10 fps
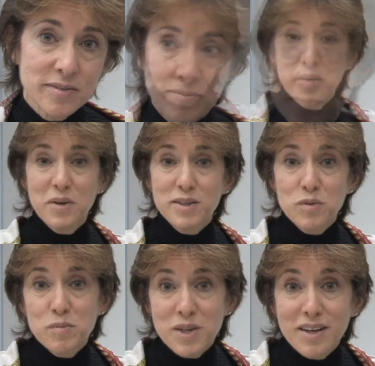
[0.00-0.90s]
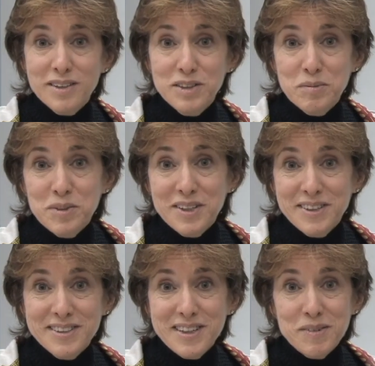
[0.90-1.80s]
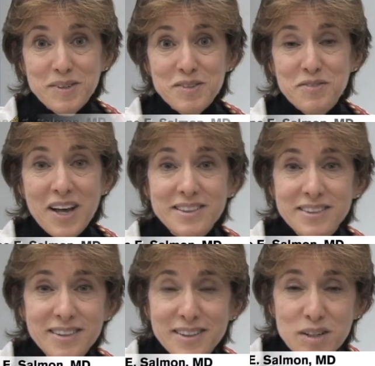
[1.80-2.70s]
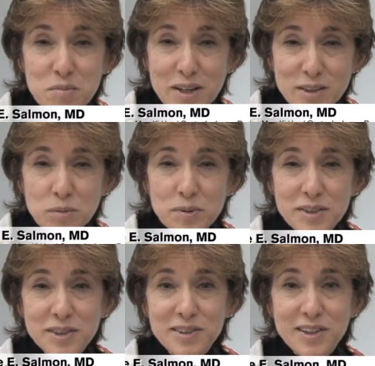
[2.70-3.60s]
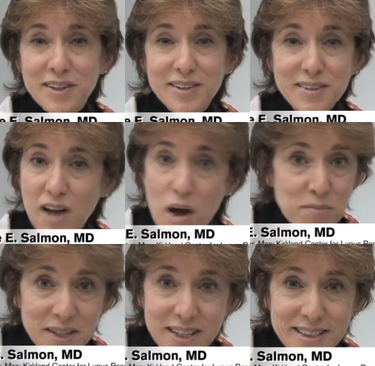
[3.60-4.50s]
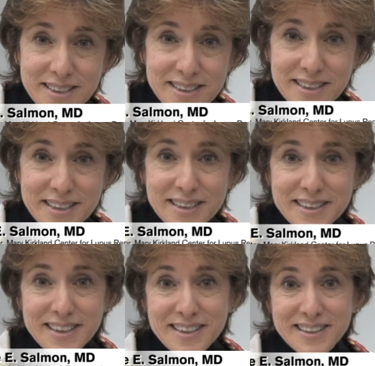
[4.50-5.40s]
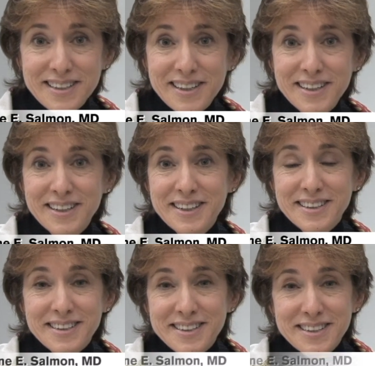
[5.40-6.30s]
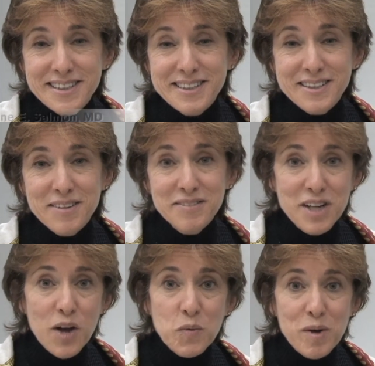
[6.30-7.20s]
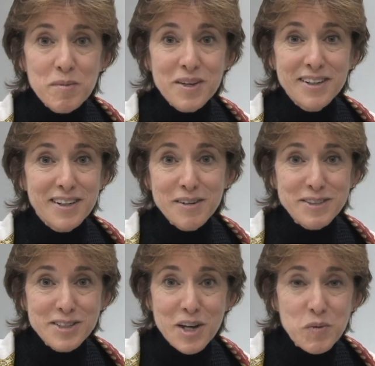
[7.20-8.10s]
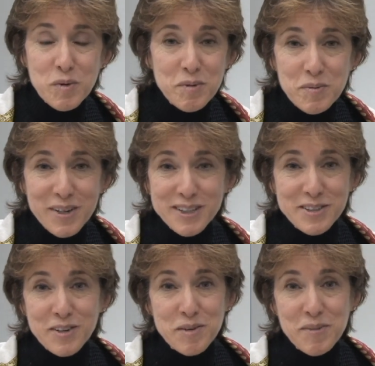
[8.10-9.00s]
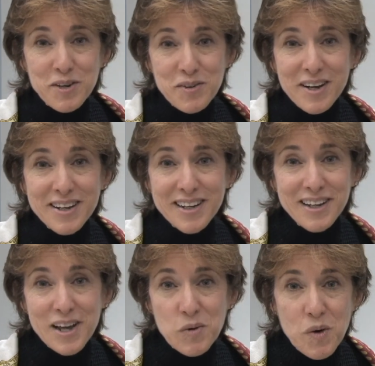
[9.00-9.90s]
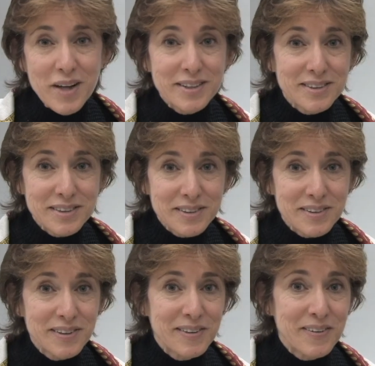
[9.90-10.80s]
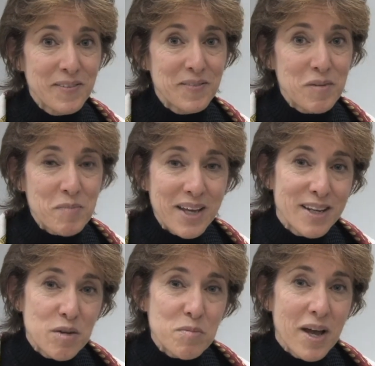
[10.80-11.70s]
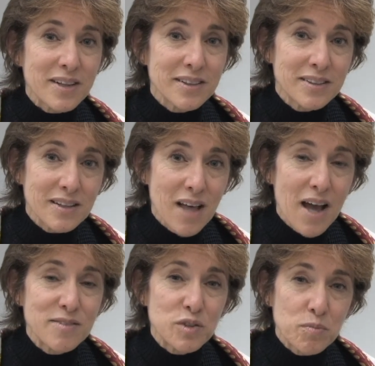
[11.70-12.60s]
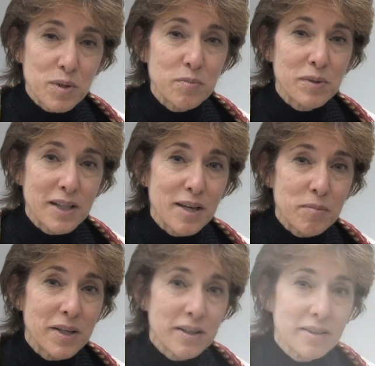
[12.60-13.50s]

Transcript: I went to rheumatology because I was fascinated by lupus. It's a complicated disease and it's a disease of young women, and I was a young woman when I started my training, and I wanted to make an impact on the lives of people like me.